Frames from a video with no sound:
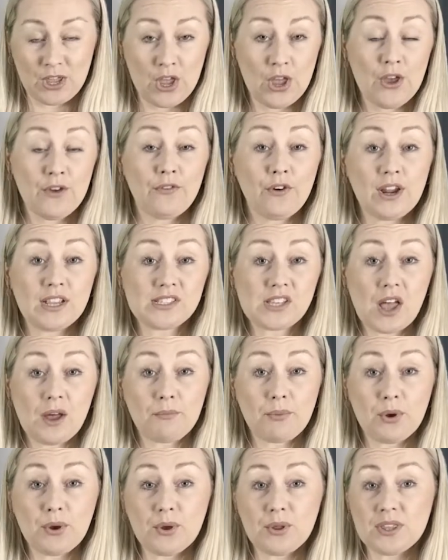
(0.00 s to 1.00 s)
For
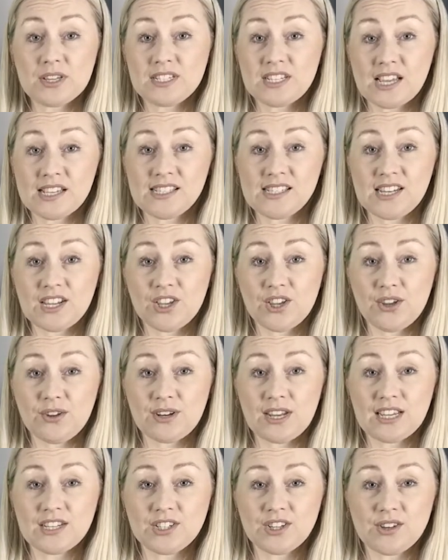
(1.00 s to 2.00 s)
example, the testing
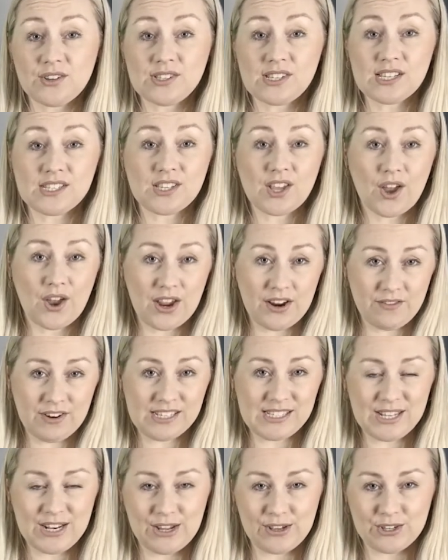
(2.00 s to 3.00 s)
unit uses
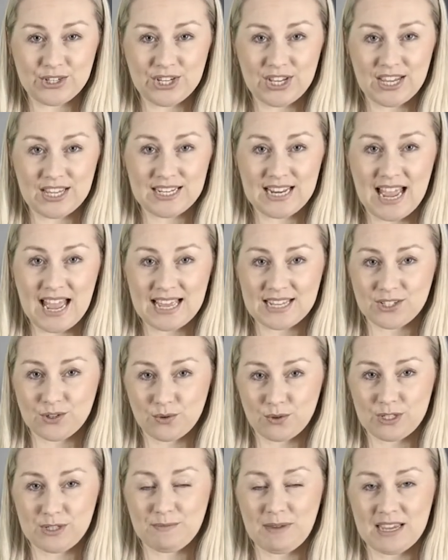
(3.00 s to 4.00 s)
high-resolution and
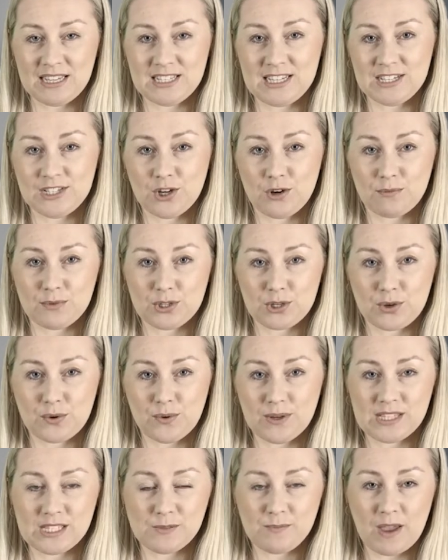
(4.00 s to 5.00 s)
automated
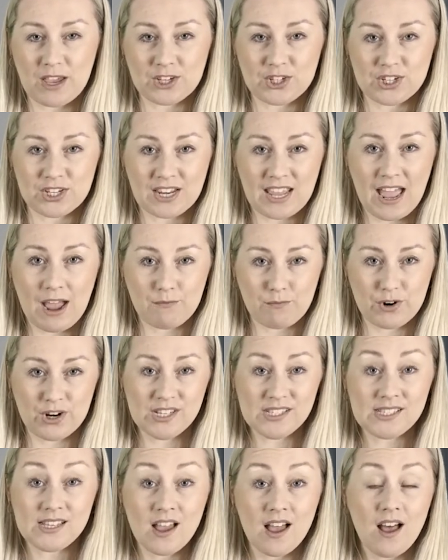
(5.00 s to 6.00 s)
optical inspection
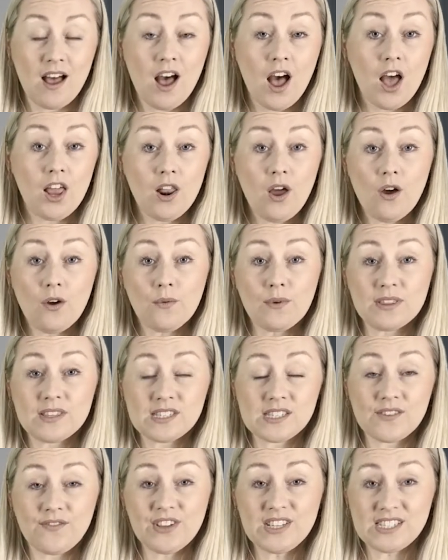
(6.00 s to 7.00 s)
cameras, along
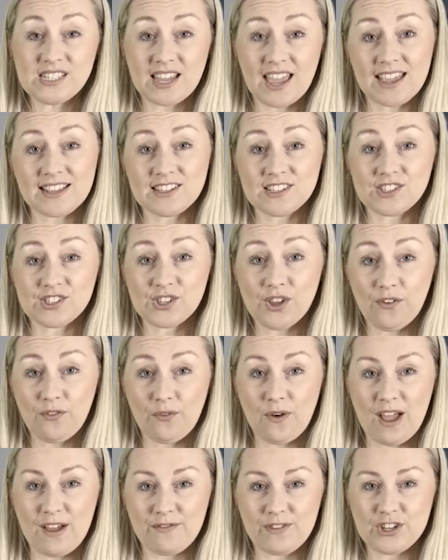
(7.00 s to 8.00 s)
with sophisticated
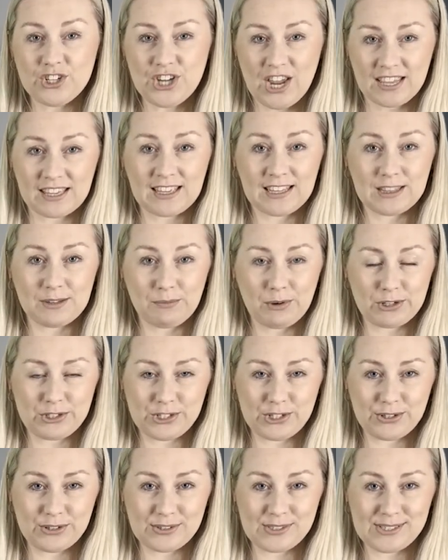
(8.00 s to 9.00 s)
software for checking the
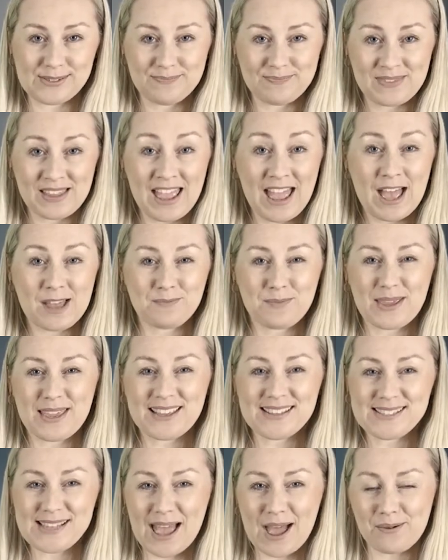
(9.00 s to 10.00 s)
modules. And
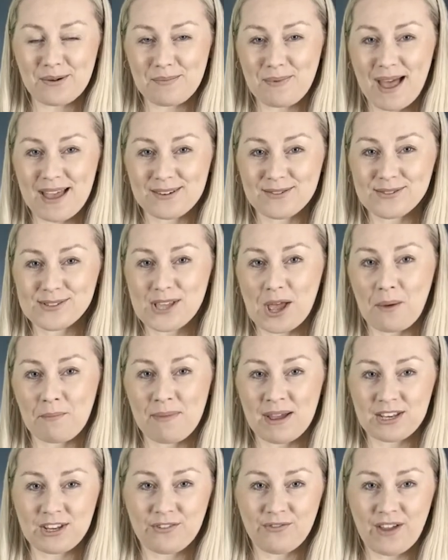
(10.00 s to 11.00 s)
because our panels are
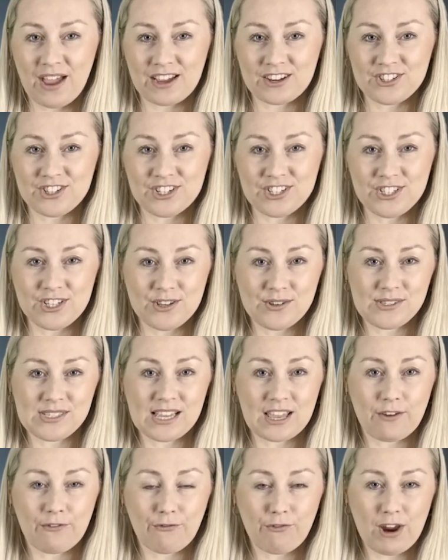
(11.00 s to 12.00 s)
manufactured
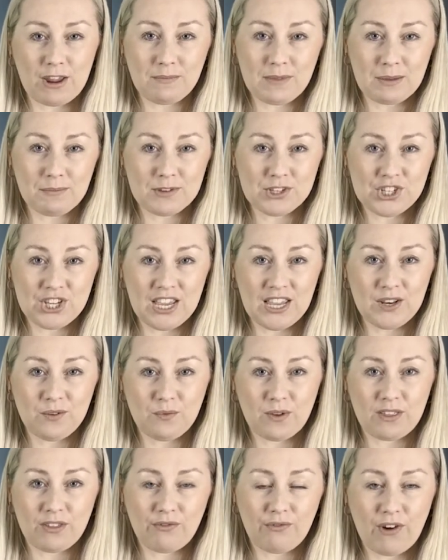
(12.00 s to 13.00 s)
using a framing machine
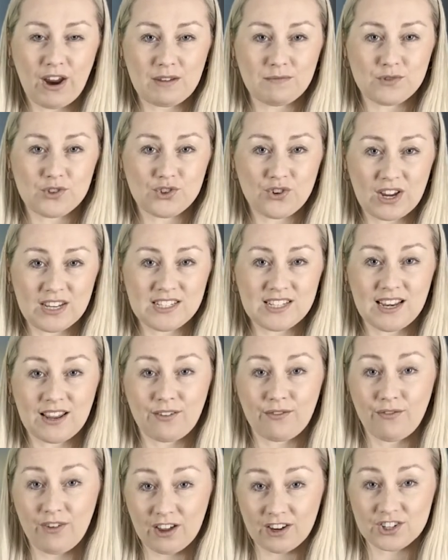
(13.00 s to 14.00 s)
with frame
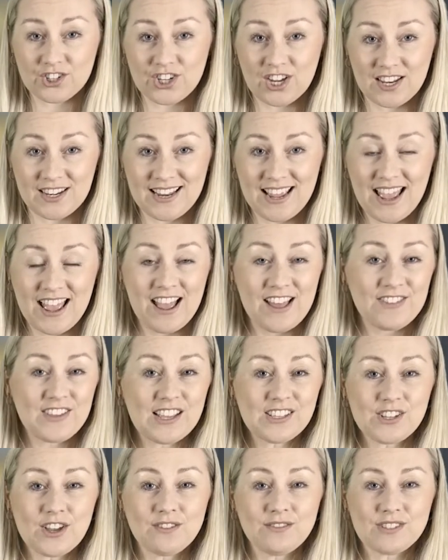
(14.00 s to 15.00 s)
straightening function,
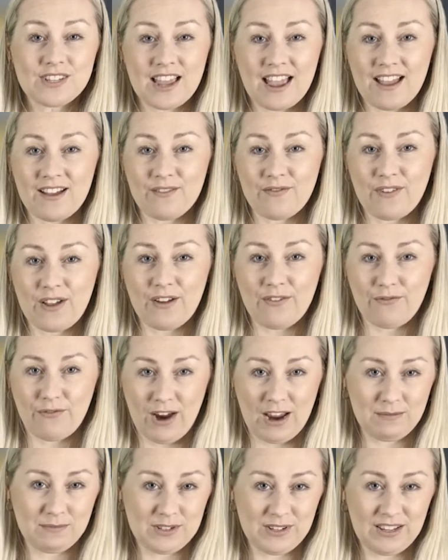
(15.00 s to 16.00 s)
they don't have a
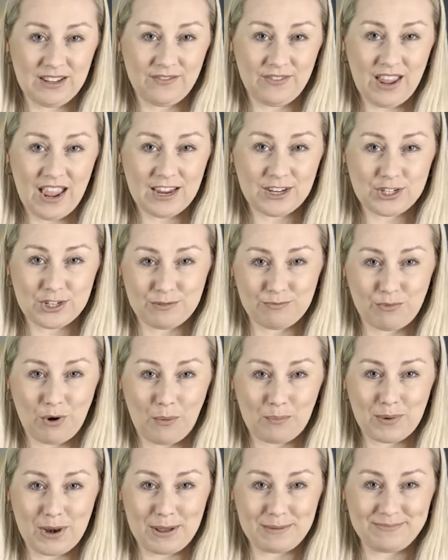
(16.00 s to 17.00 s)
frame deviation
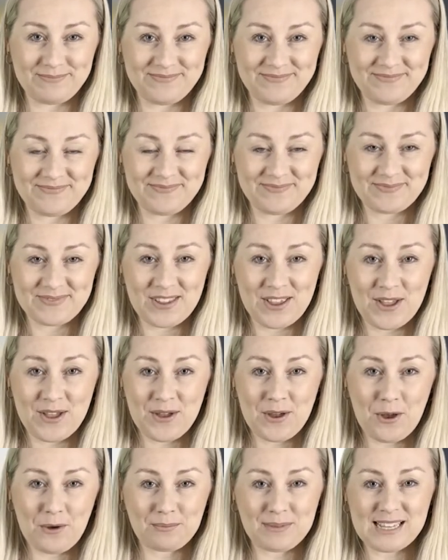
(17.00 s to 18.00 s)
problem.
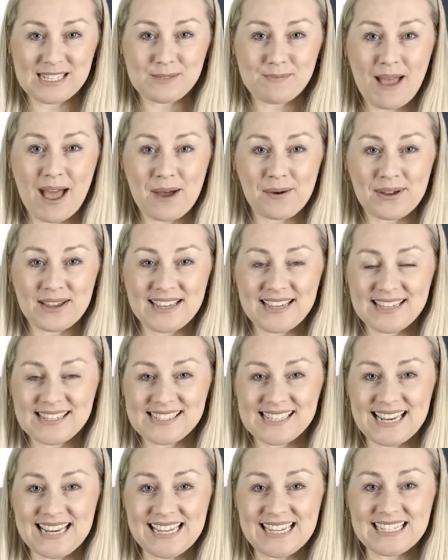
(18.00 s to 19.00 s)
Omnis Power
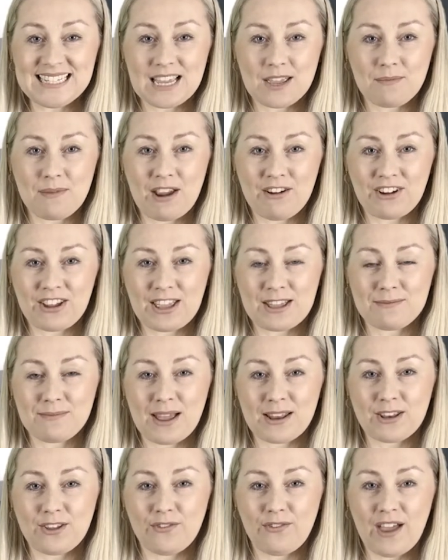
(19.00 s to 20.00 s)
is a leading American
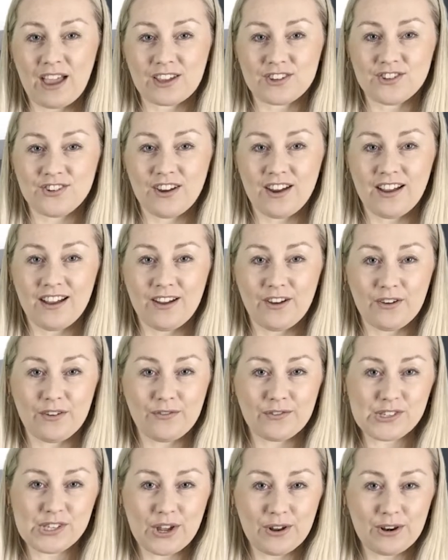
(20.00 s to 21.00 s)
manufacturer
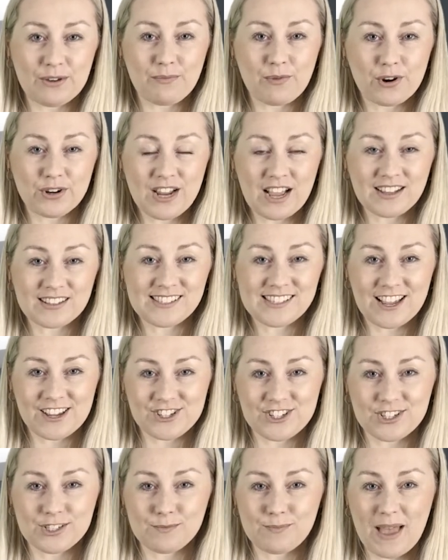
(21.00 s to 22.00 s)
of solar products
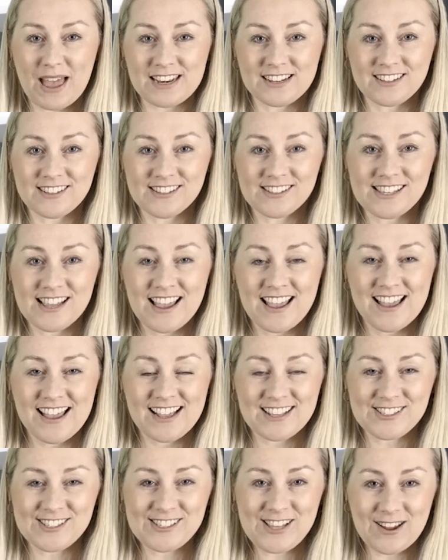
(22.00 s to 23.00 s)
such as panels
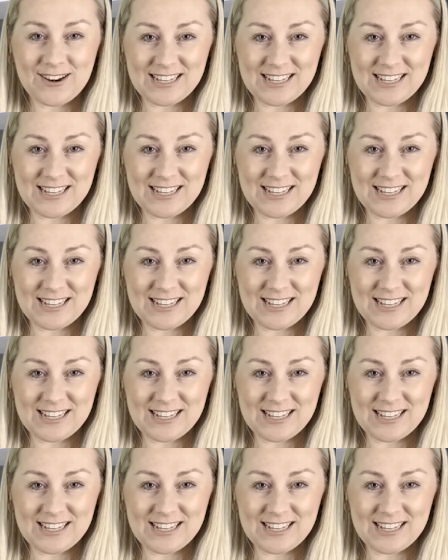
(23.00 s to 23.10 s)
and solar